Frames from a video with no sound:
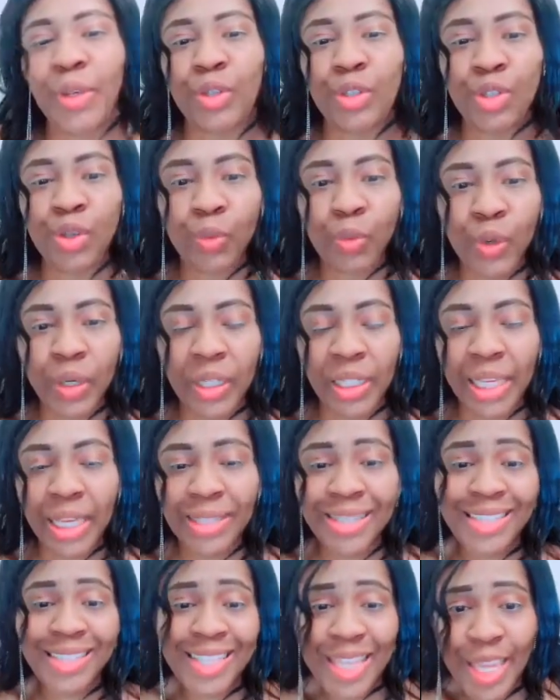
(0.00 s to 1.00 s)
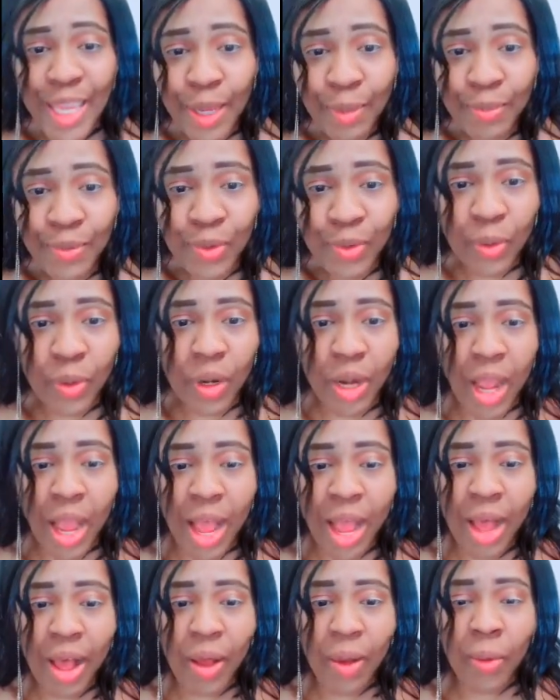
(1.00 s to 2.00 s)
you want to get tips on
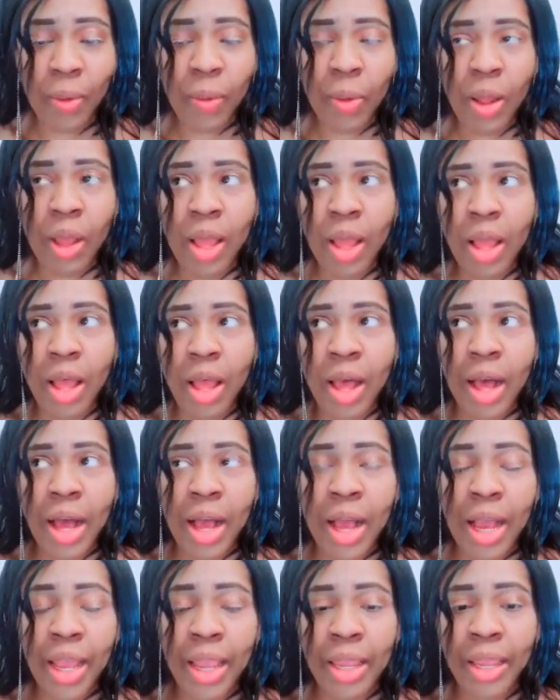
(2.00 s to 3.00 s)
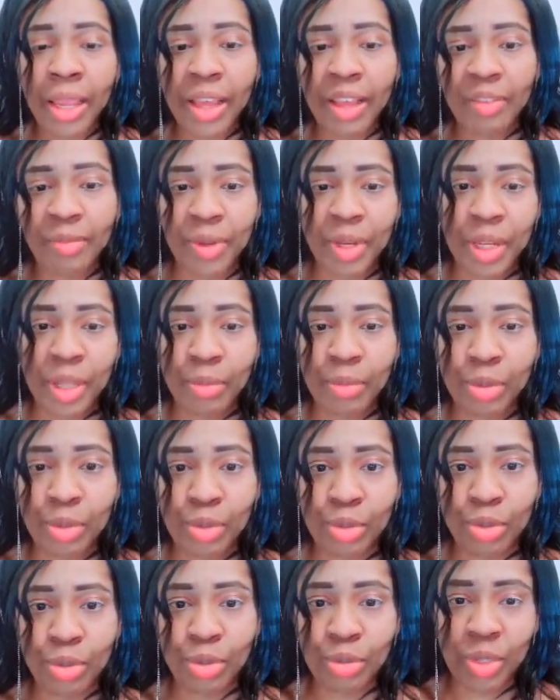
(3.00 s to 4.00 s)
how I have been able
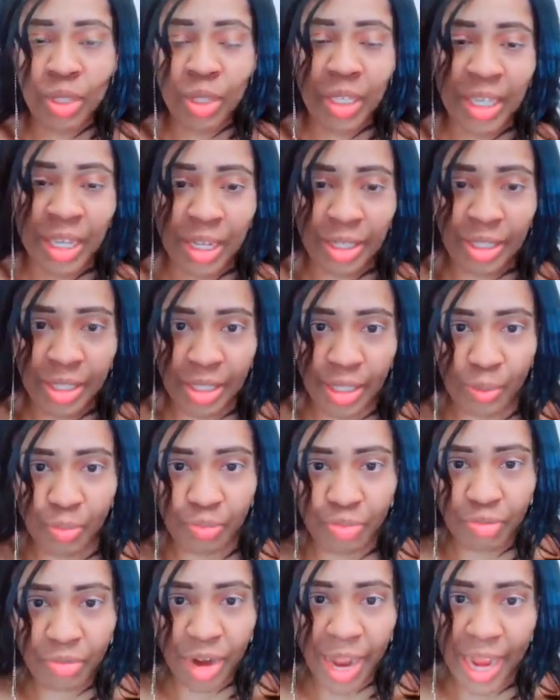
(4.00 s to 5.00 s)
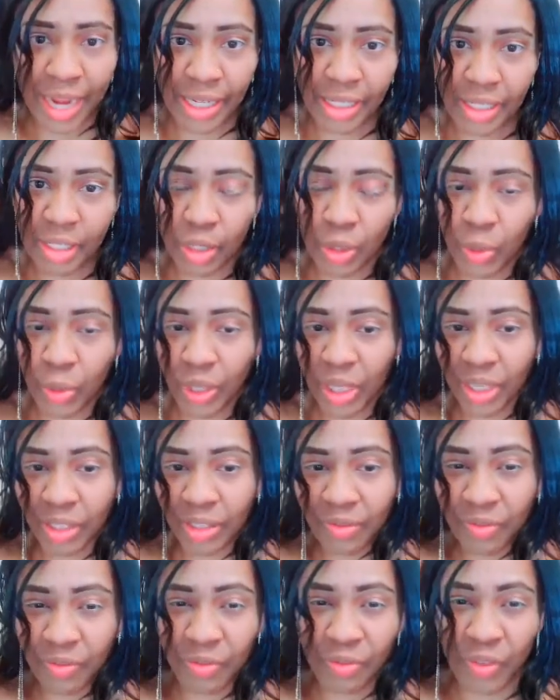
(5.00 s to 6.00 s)
to get this bright looking
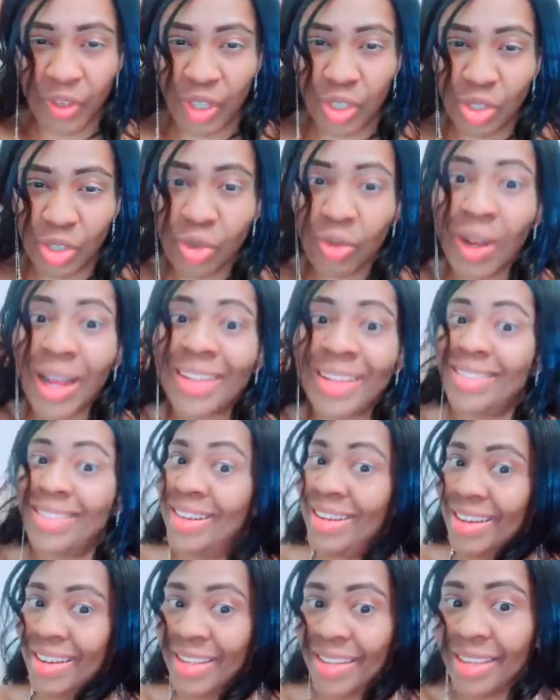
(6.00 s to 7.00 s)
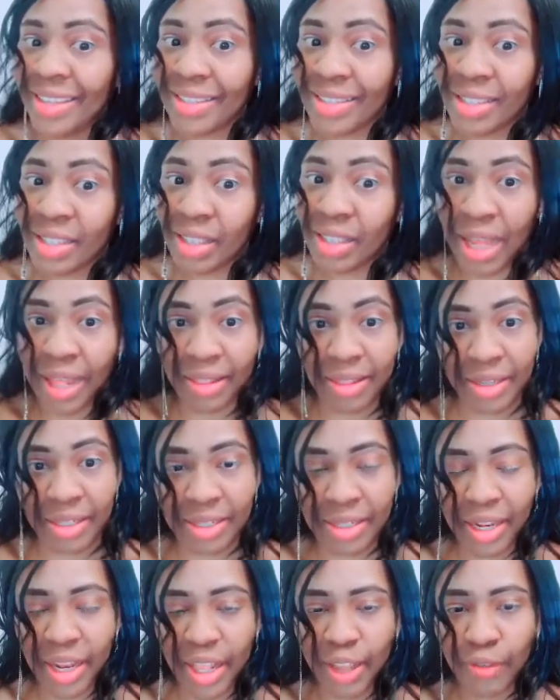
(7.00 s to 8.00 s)
video, at least at this
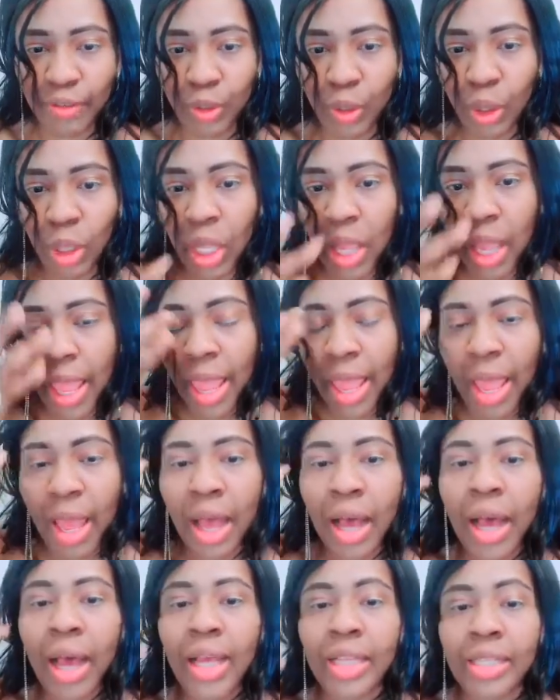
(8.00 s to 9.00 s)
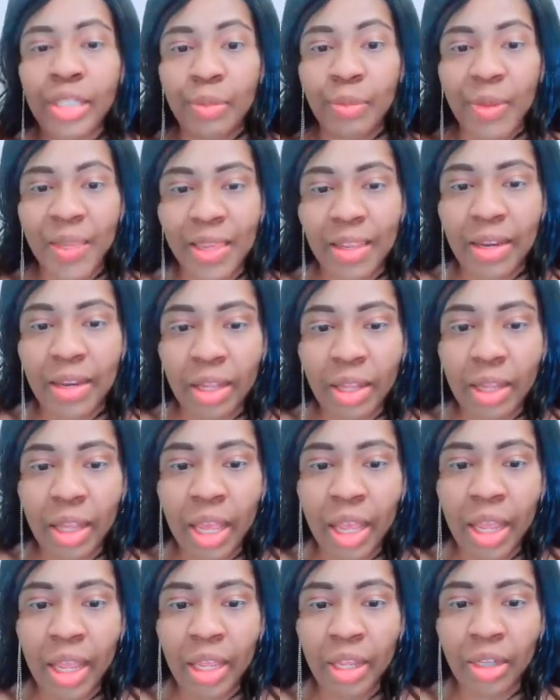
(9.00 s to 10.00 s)
level as a beginner,
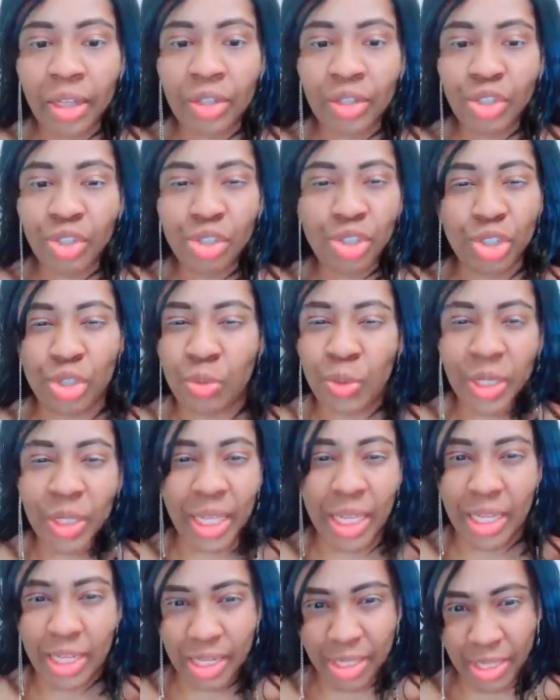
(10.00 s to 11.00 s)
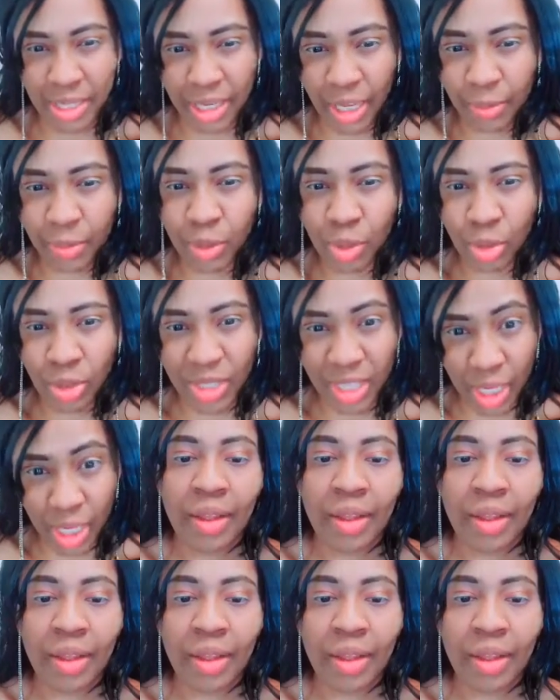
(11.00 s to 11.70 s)
and you just want to get the tips. So stay